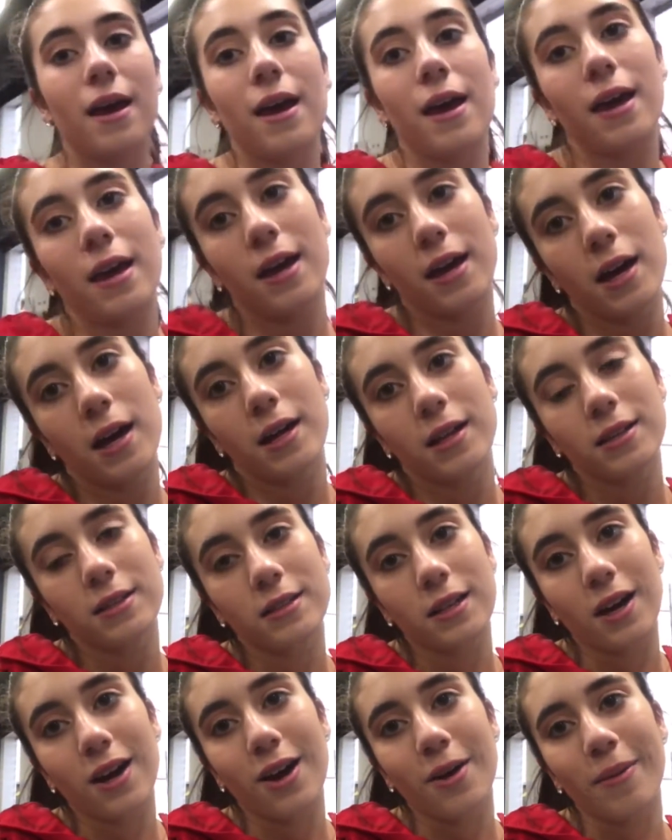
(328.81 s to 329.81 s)
And
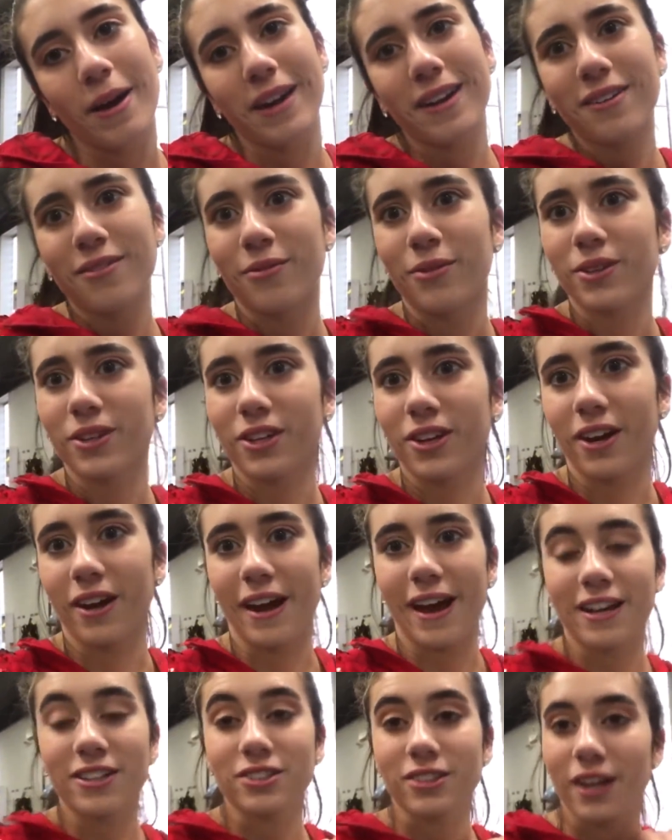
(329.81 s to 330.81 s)
um, I did really good
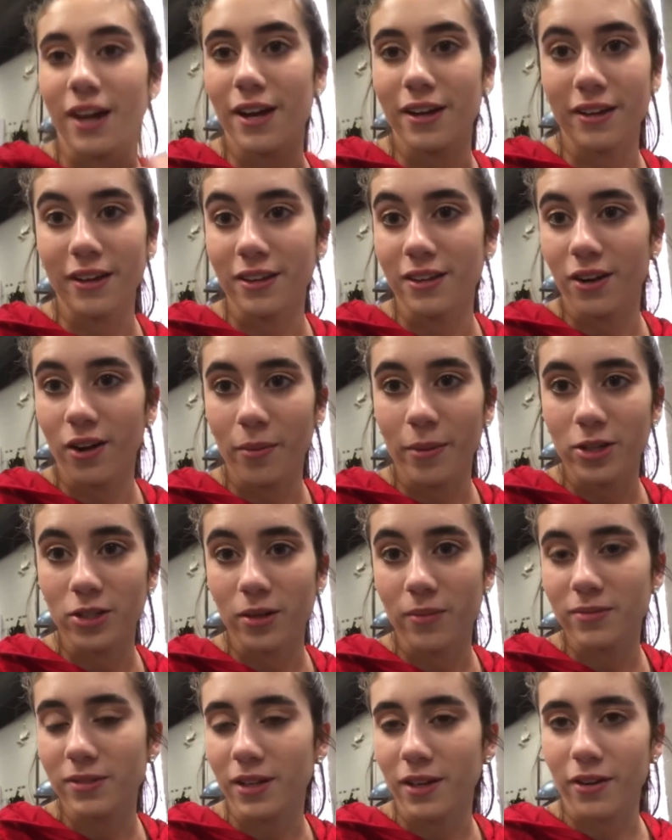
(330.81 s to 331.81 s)
actually. I landed all my
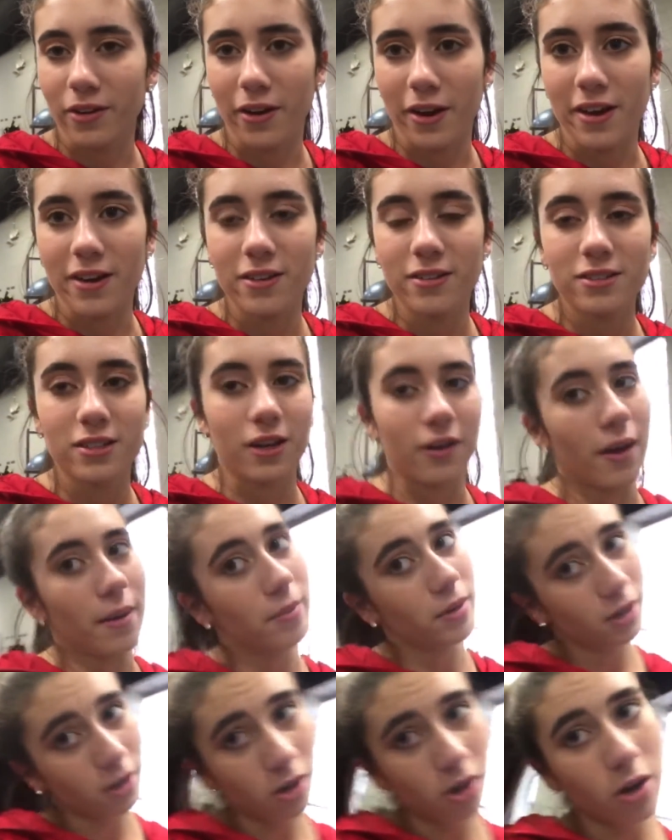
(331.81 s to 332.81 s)
jumps like great. So I'm
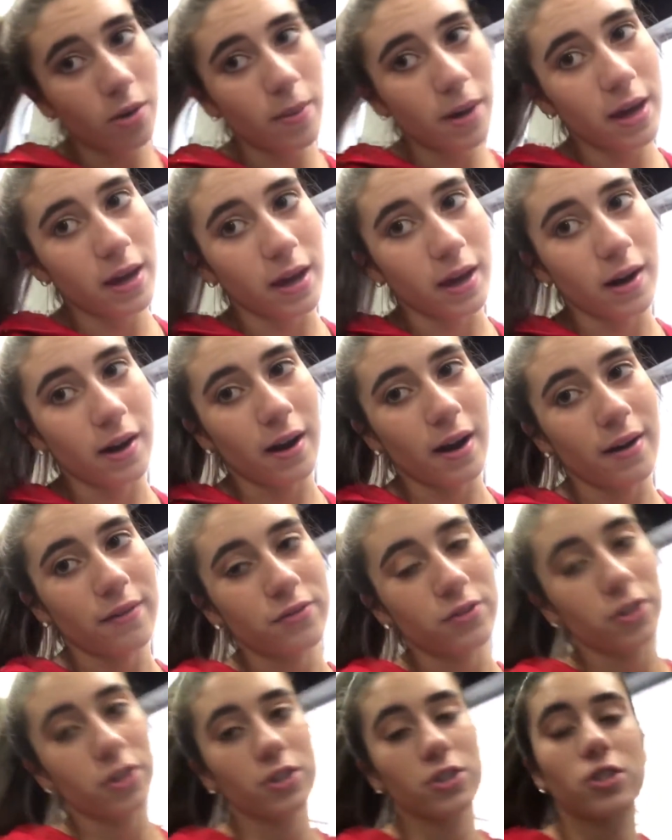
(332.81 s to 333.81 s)
gonna curl my hair
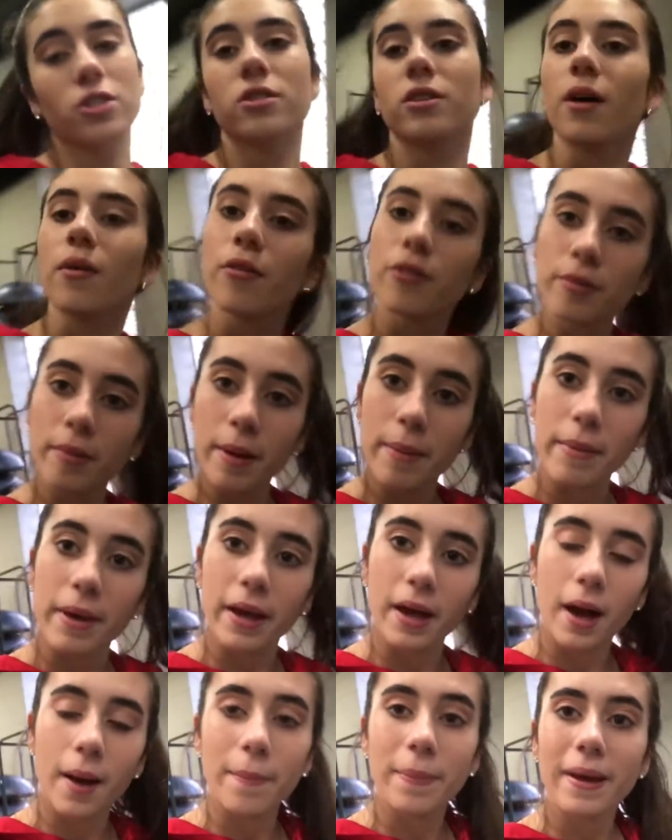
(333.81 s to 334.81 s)
after she's done with my
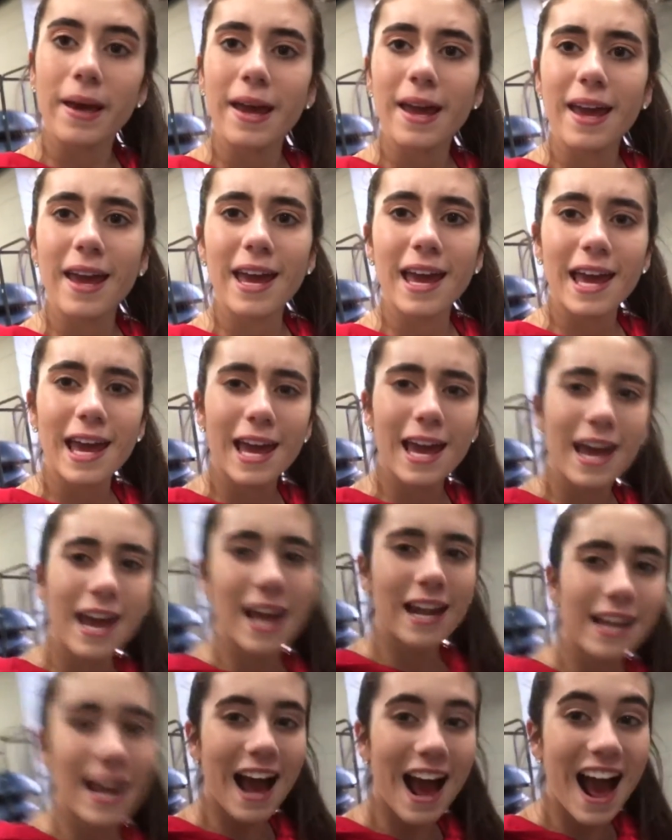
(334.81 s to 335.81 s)
makeup
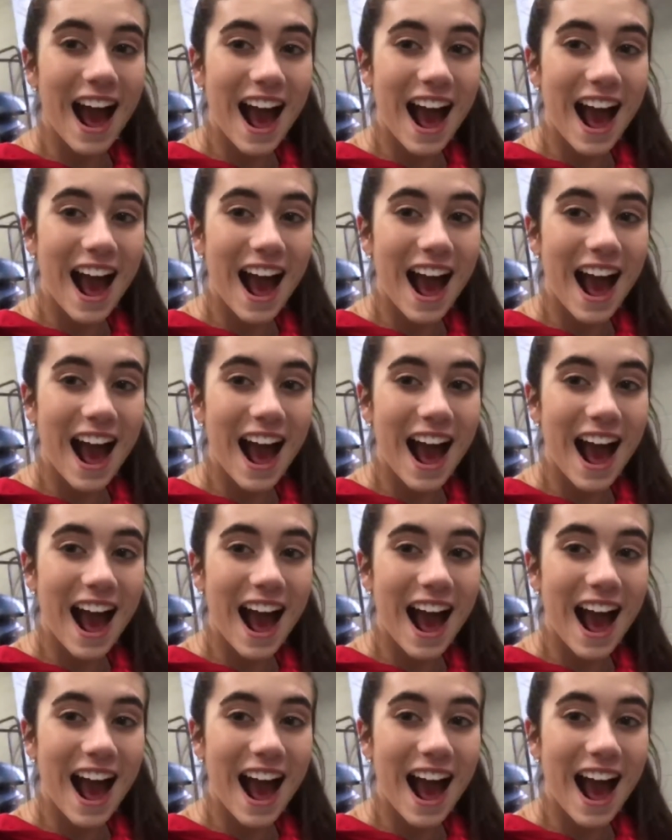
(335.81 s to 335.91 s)
and yeah.